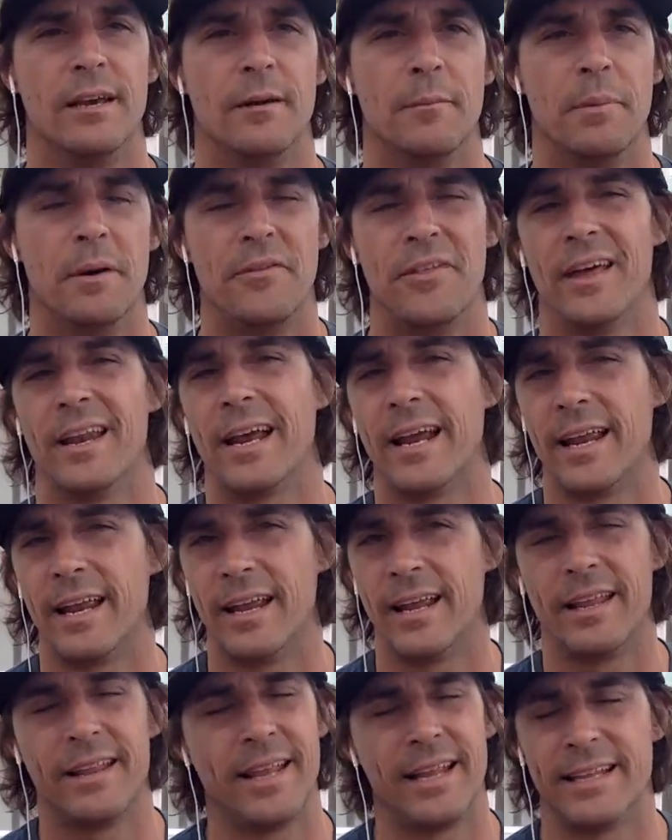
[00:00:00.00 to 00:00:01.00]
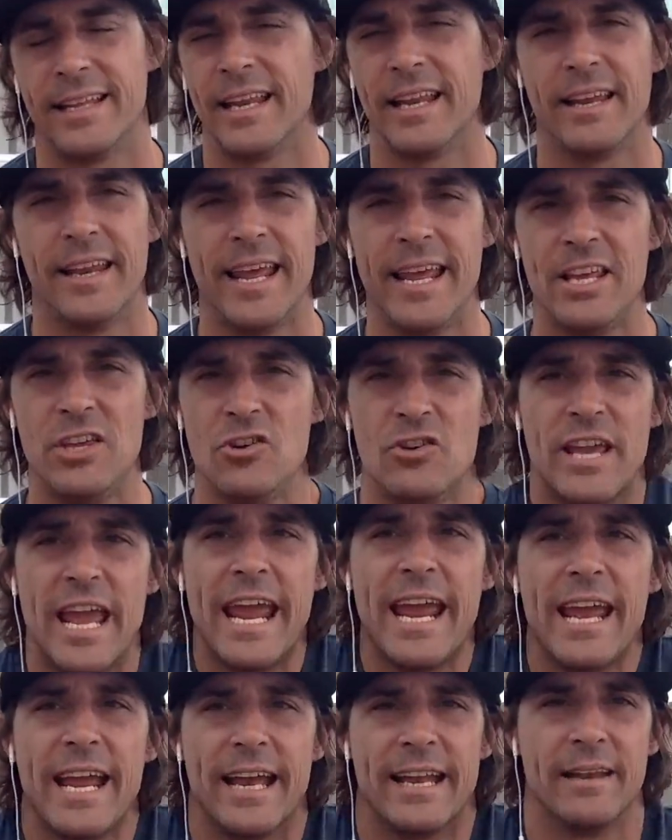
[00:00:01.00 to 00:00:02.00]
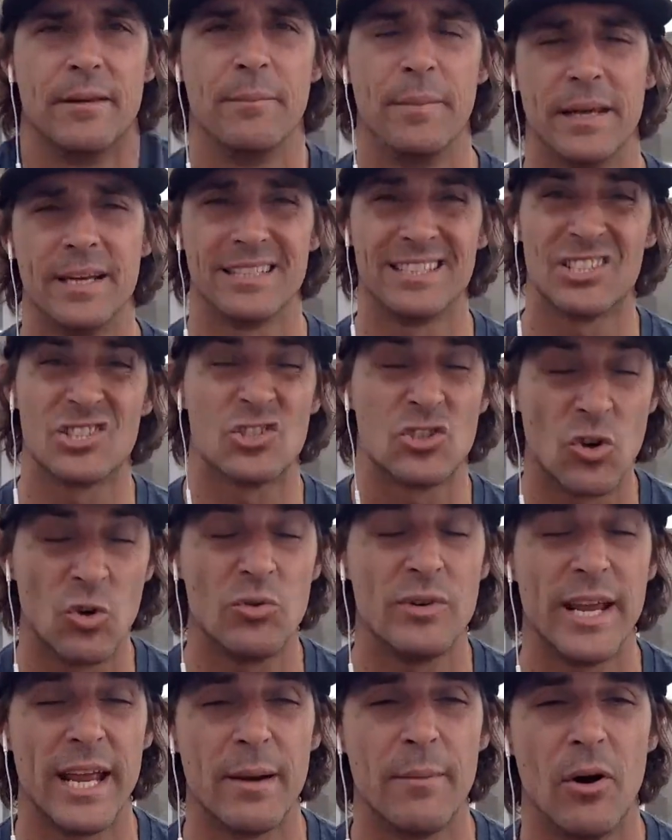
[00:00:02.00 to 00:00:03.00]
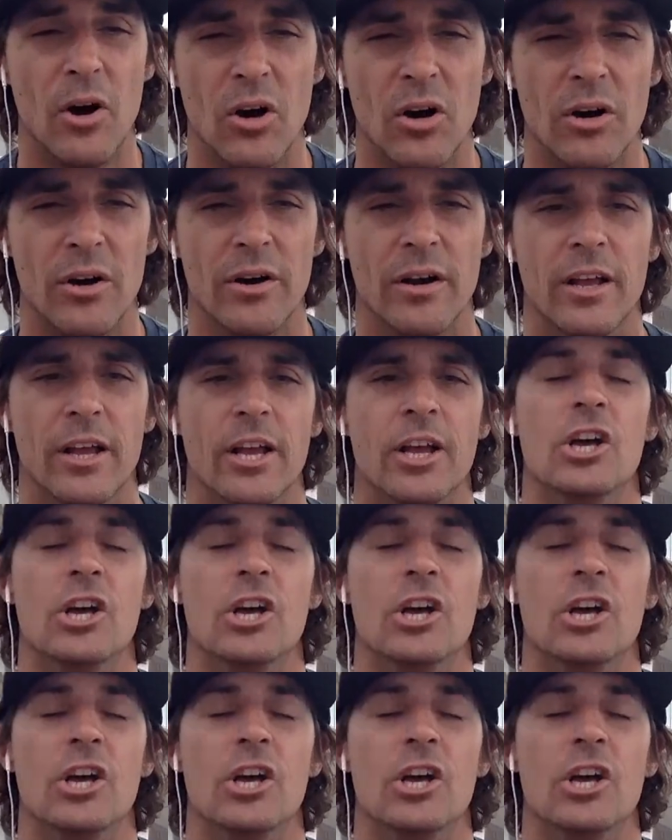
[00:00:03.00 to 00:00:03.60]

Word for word: But then I, at the end of the day, you can't because it's so damn hard.